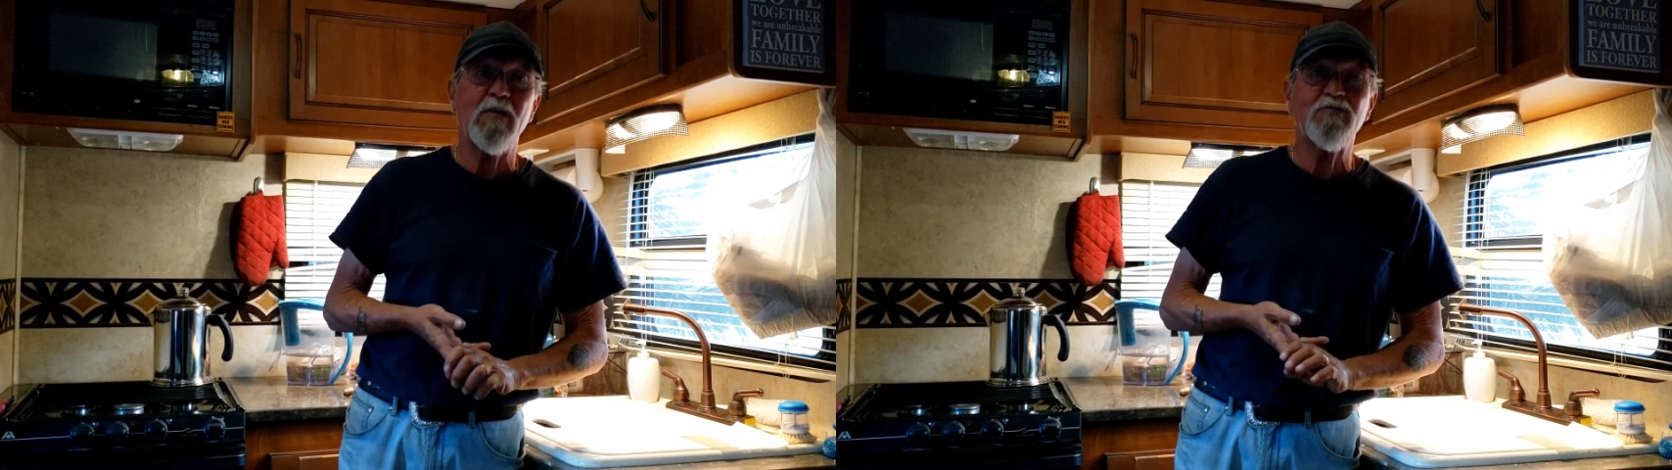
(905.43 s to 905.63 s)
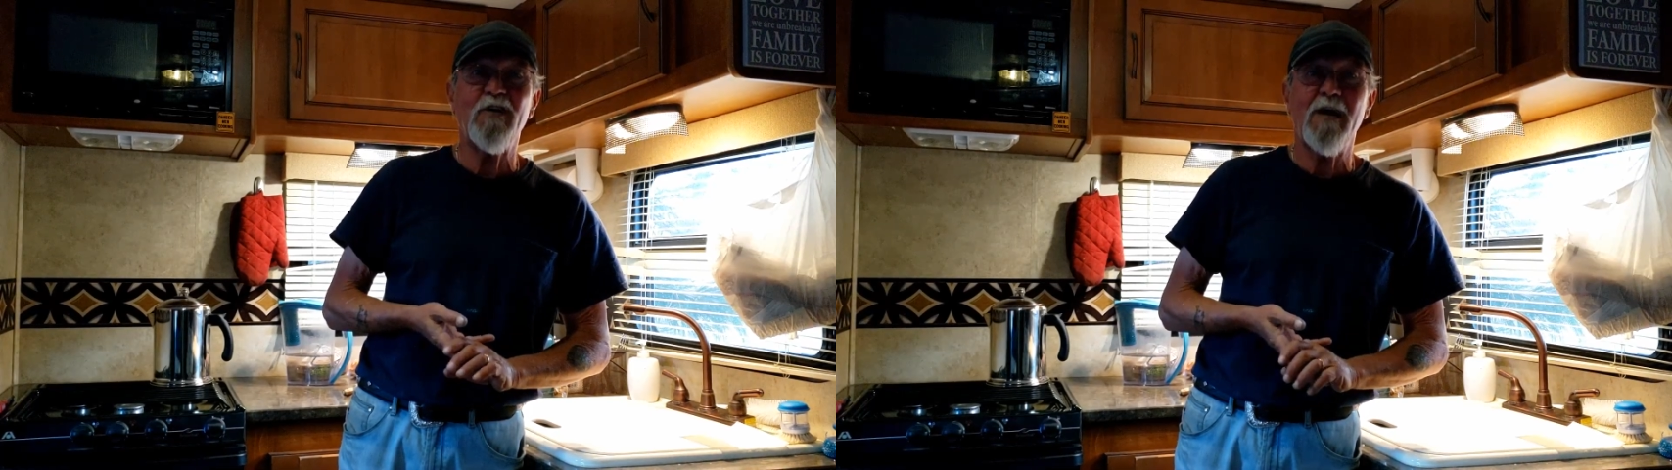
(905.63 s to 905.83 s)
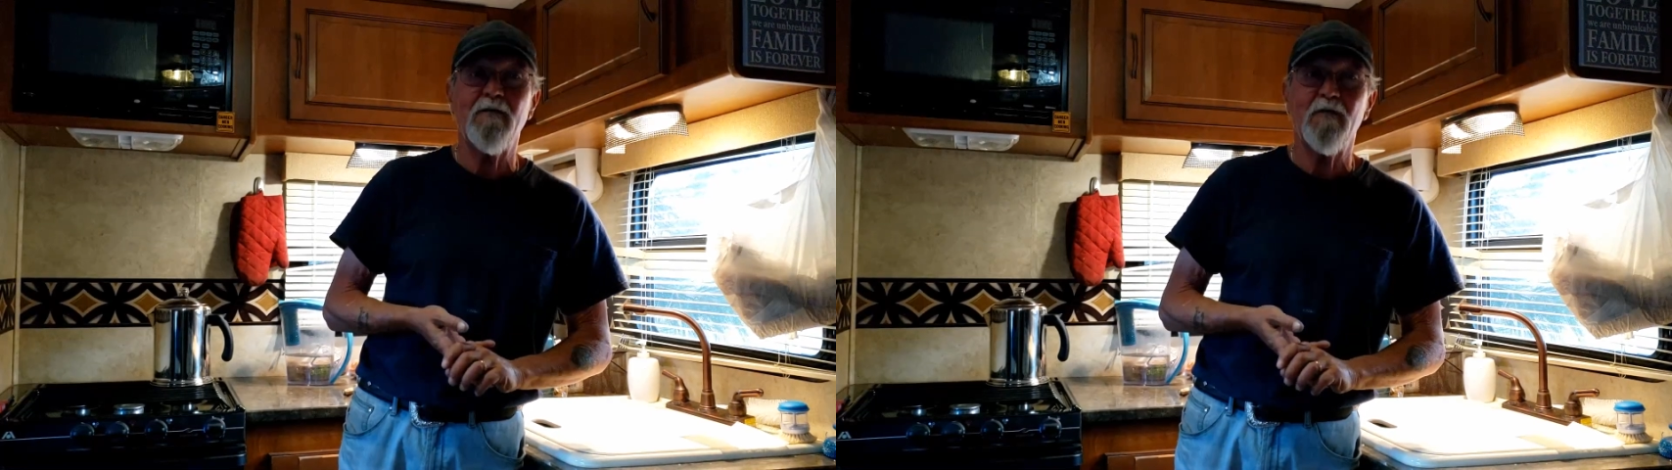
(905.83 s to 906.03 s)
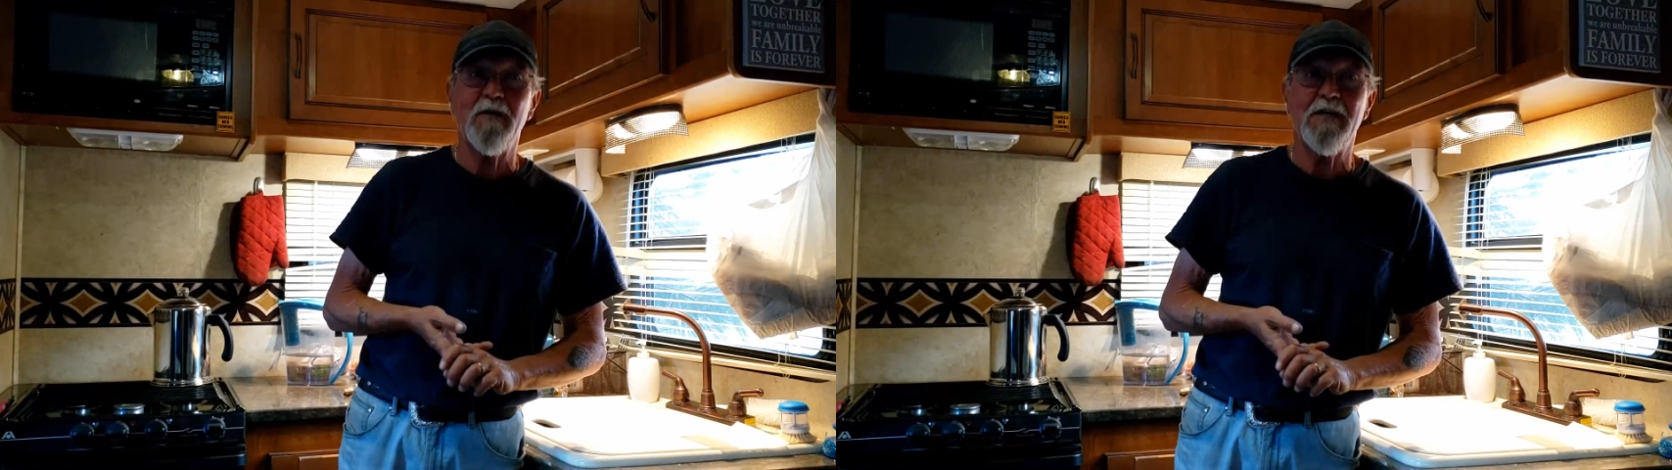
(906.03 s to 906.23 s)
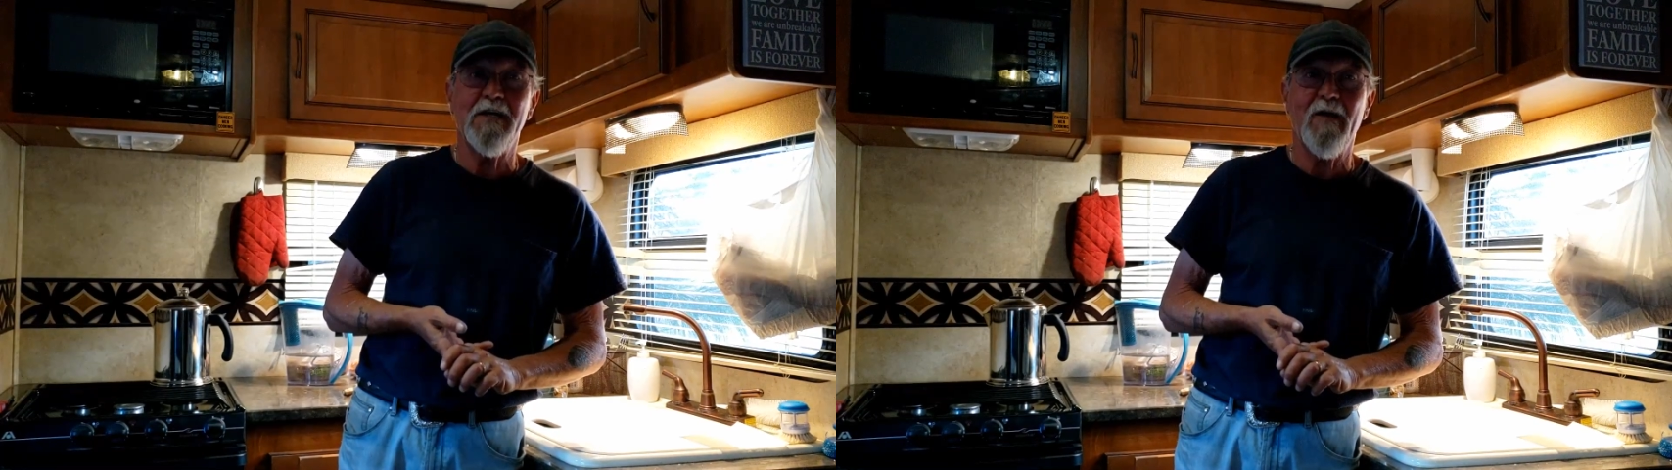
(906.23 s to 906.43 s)
our travel
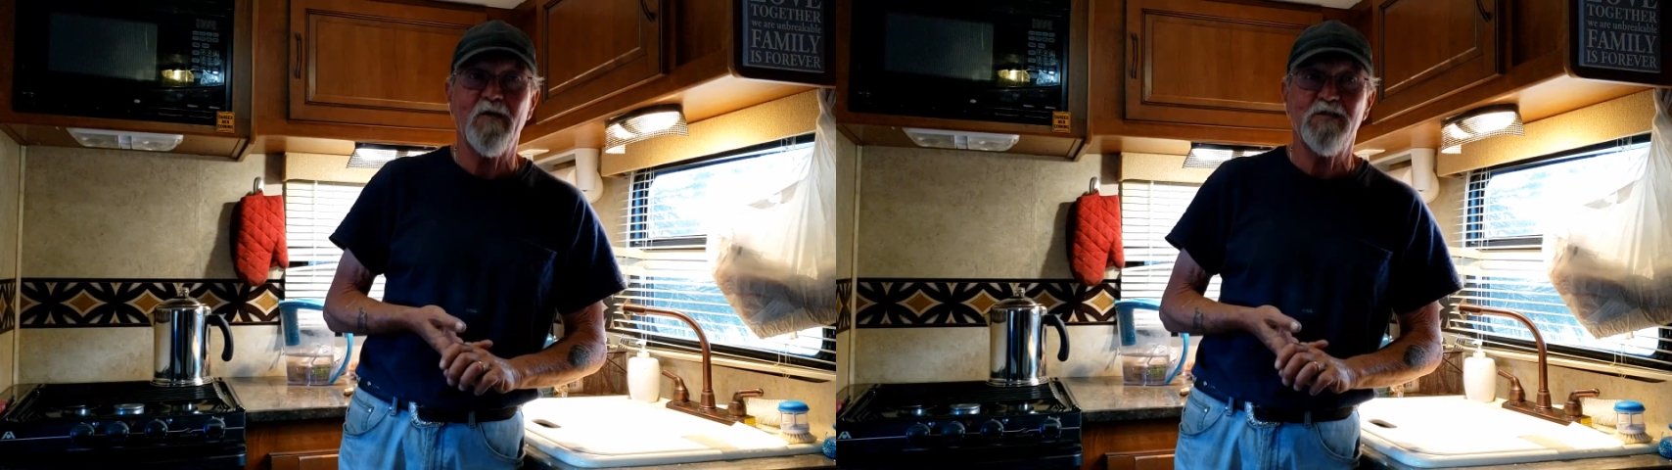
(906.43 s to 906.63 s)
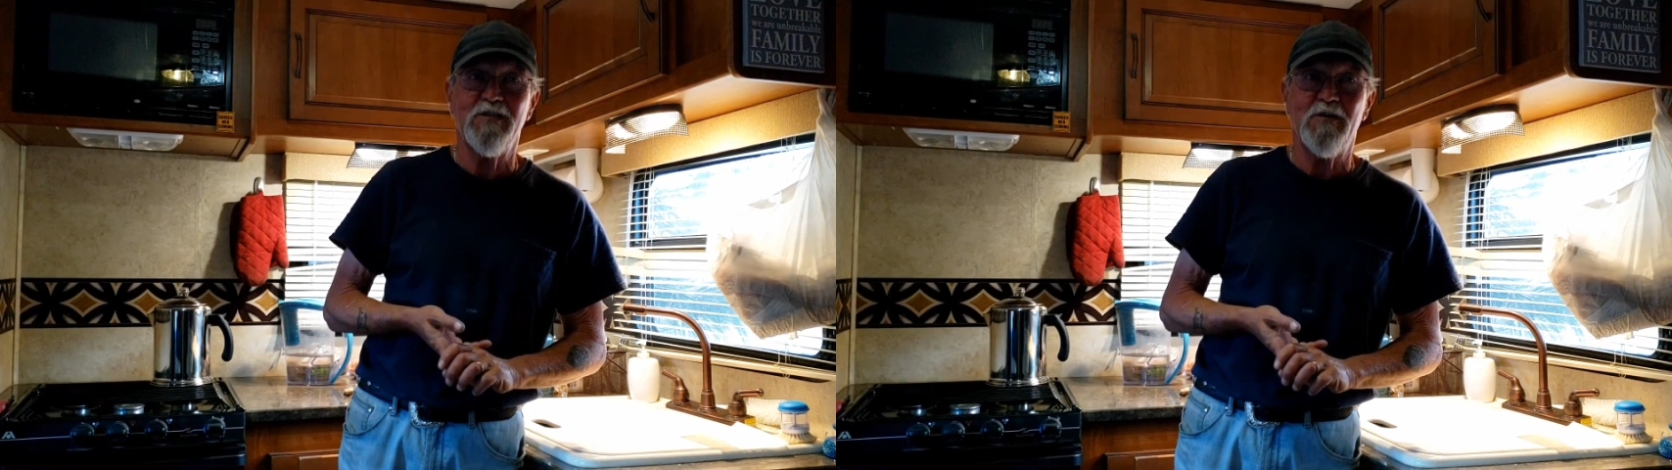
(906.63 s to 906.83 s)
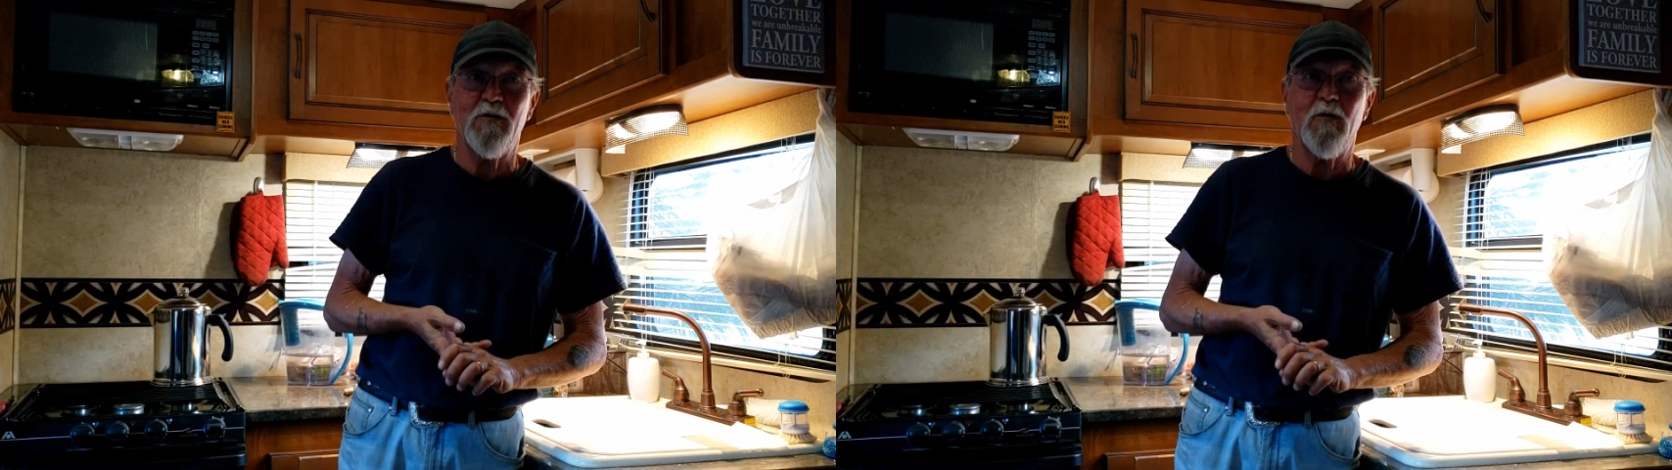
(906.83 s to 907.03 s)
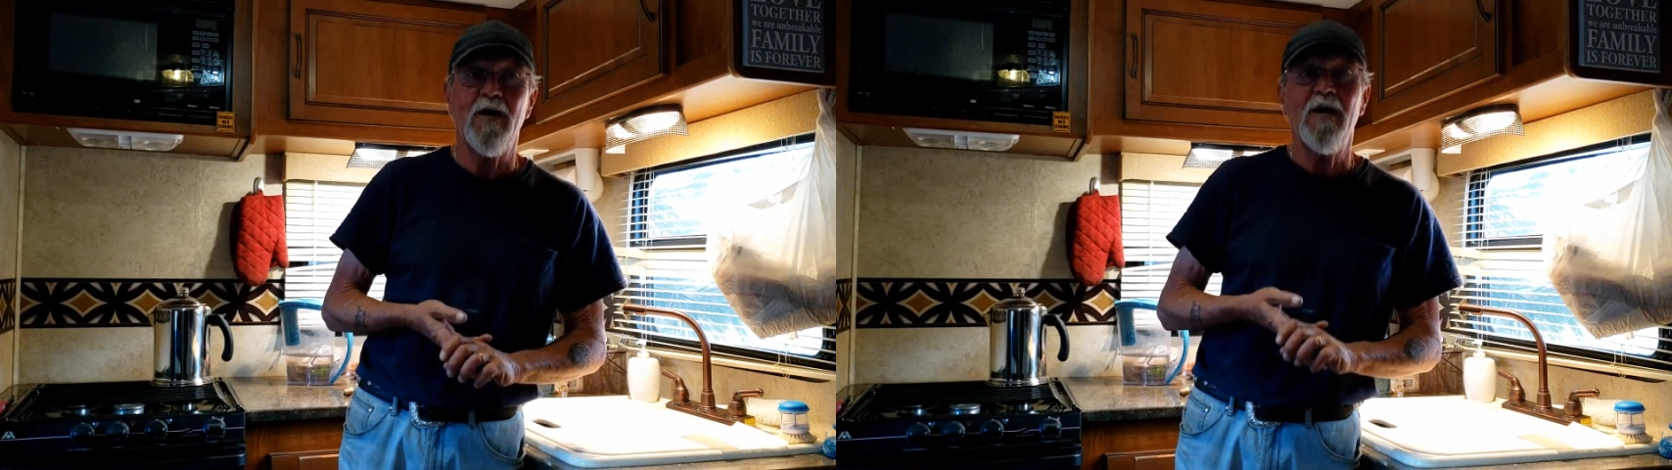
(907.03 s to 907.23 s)
videos too.